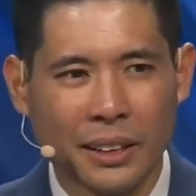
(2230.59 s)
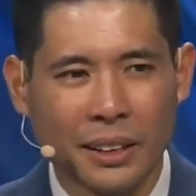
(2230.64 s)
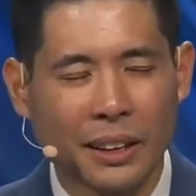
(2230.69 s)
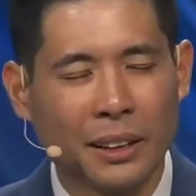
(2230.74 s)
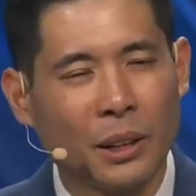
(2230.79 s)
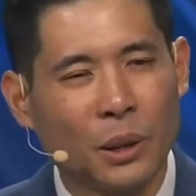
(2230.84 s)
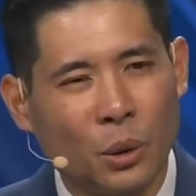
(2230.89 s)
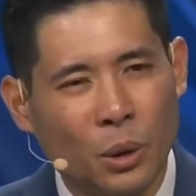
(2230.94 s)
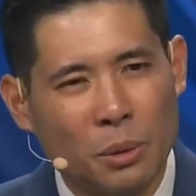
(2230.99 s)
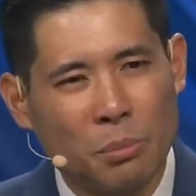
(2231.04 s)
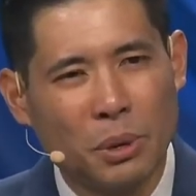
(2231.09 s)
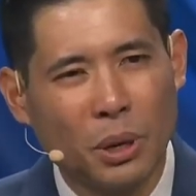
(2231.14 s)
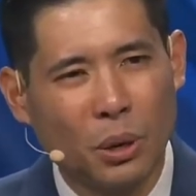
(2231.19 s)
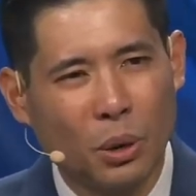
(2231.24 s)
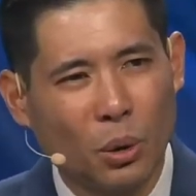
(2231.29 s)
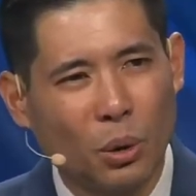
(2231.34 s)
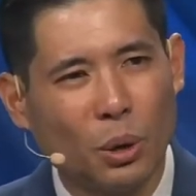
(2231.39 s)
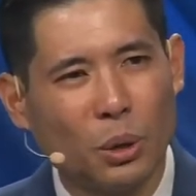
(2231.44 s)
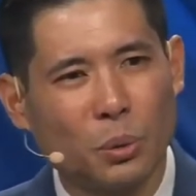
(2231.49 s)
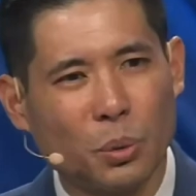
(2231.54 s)
And lo and
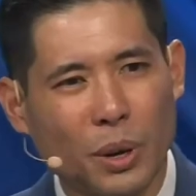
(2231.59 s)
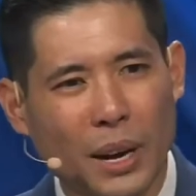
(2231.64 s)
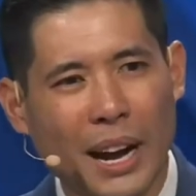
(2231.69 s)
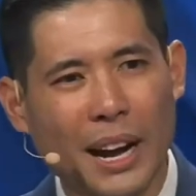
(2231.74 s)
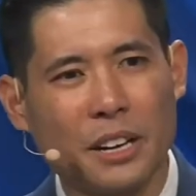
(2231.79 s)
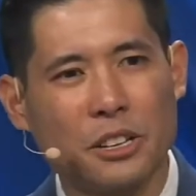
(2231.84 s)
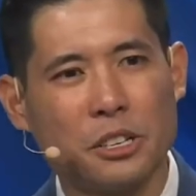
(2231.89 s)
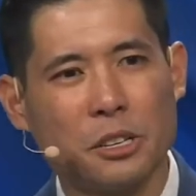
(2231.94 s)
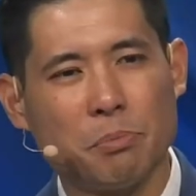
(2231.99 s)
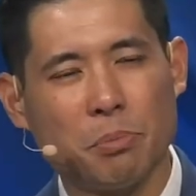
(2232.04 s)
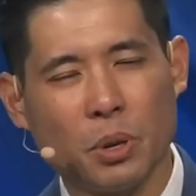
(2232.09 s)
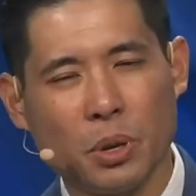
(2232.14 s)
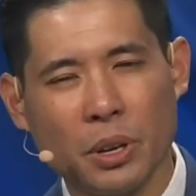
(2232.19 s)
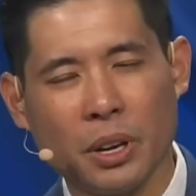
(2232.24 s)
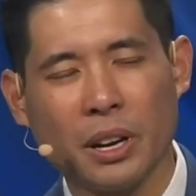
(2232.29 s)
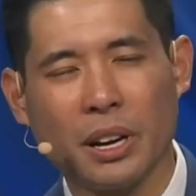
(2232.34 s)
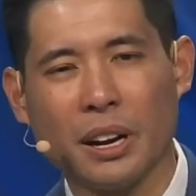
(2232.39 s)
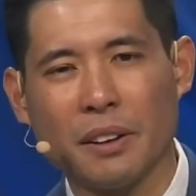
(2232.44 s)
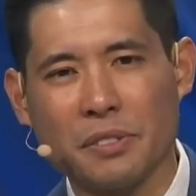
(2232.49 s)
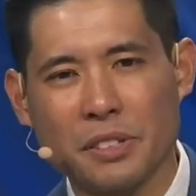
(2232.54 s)
behold, we're actually
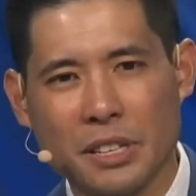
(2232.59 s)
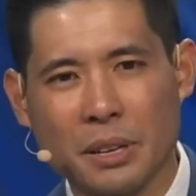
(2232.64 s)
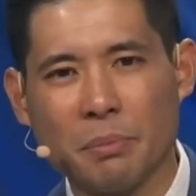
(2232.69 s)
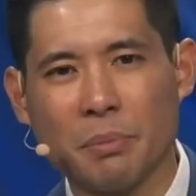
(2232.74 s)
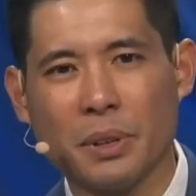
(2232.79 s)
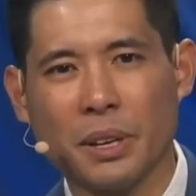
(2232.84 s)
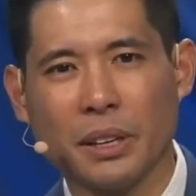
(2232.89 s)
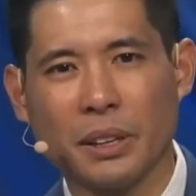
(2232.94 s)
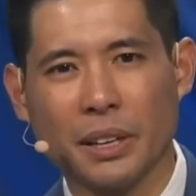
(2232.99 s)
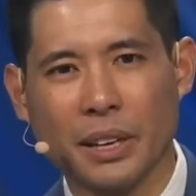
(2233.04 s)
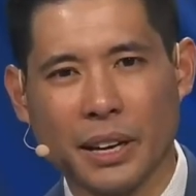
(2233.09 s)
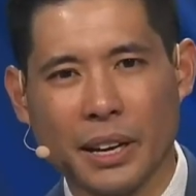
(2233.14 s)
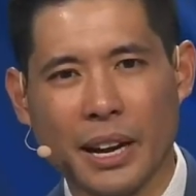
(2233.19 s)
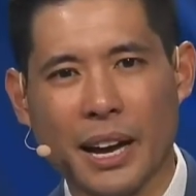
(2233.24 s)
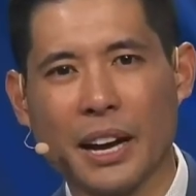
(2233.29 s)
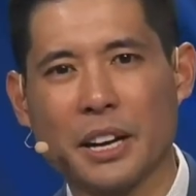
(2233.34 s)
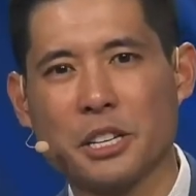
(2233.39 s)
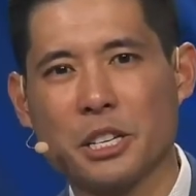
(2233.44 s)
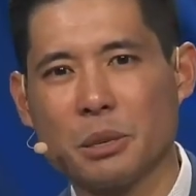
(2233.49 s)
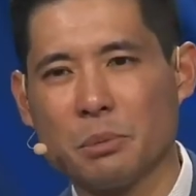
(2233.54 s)
putting off something that could
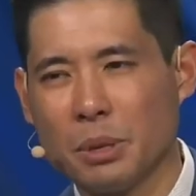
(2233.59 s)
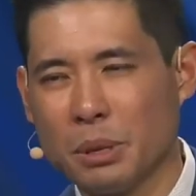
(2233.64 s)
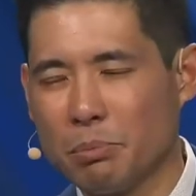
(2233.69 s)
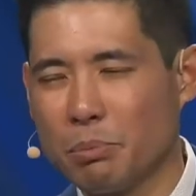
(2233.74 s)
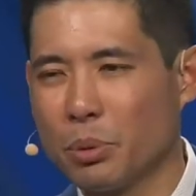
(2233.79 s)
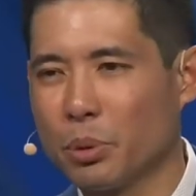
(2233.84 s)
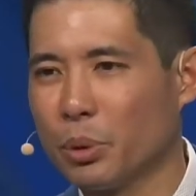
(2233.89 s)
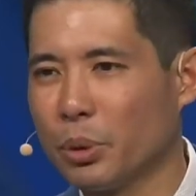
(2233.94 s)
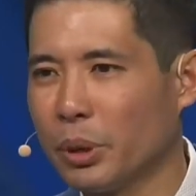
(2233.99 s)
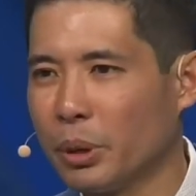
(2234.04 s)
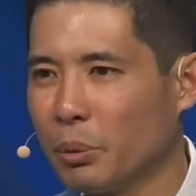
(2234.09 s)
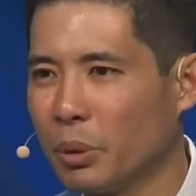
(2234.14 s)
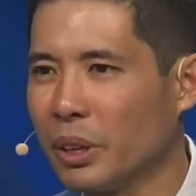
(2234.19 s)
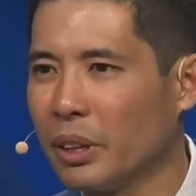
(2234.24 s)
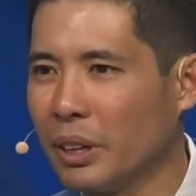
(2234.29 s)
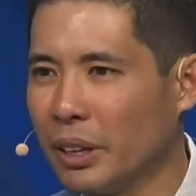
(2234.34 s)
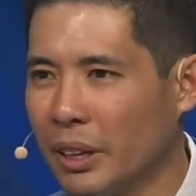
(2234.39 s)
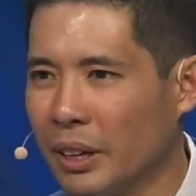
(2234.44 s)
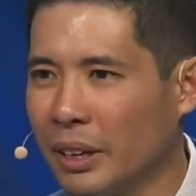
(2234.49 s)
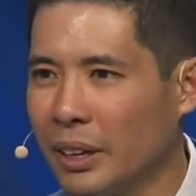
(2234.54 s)
actually be brewing
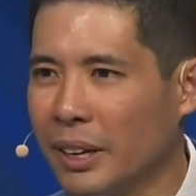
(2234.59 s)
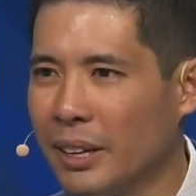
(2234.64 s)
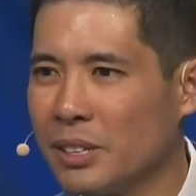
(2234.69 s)
within.